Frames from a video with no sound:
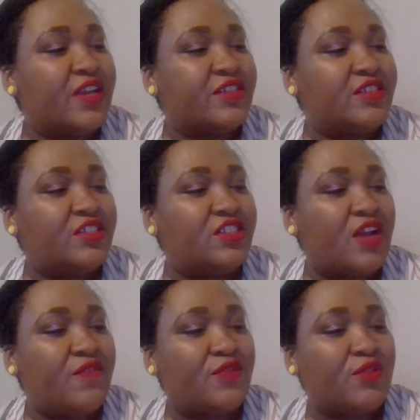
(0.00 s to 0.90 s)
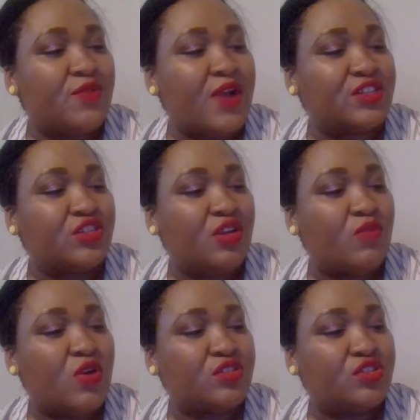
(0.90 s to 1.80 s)
stuff you actually want to
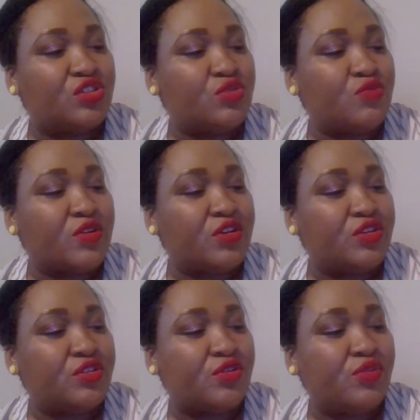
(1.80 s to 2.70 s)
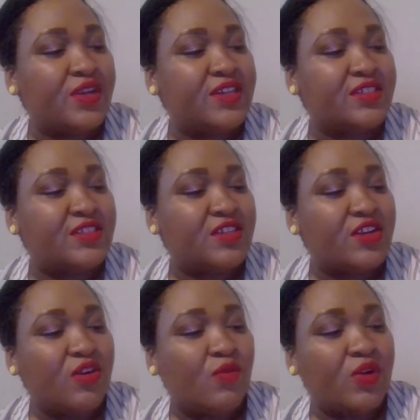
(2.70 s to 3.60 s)
do on your to-do list, want to
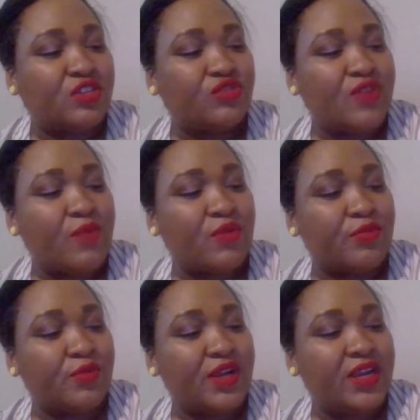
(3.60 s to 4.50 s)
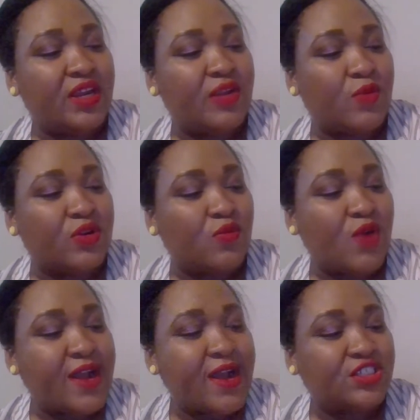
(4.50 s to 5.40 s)
try, want to read, want to
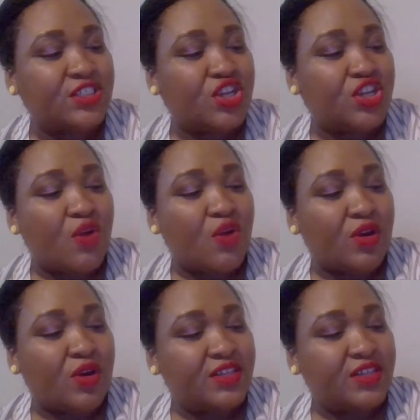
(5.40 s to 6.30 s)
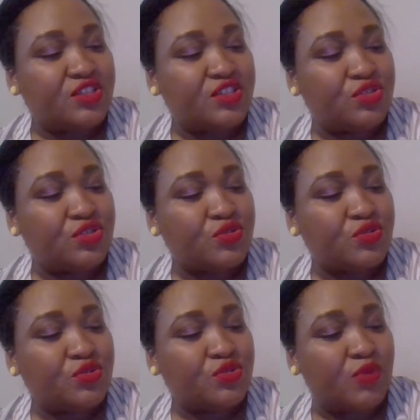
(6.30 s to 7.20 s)
watch, want to listen to,
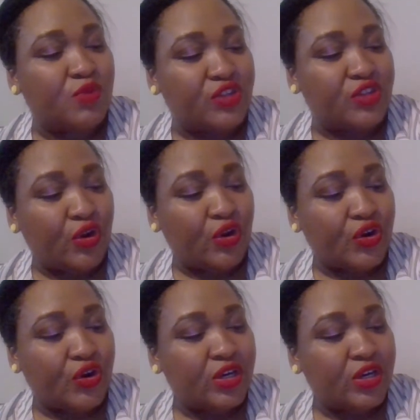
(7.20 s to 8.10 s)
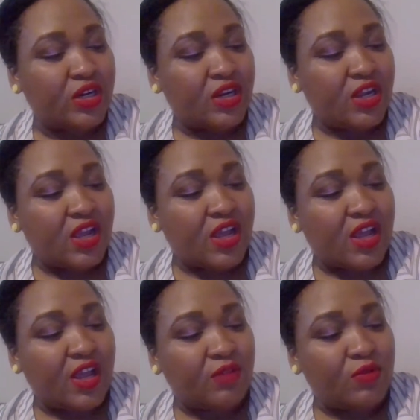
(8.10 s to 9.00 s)
want to learn, want to
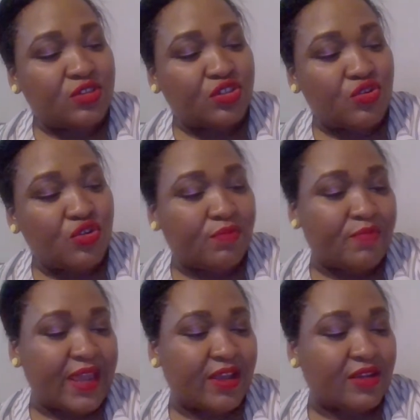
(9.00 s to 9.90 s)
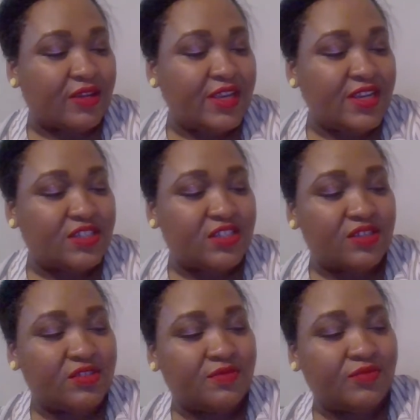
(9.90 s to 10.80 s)
cook, bake, eat,
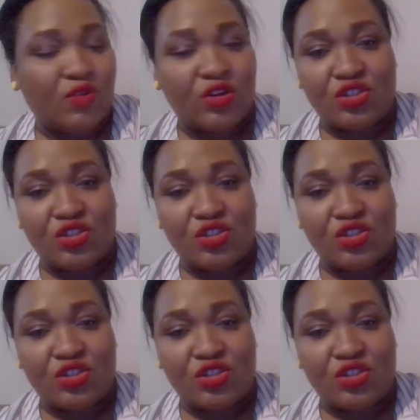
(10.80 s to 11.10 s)
want to do.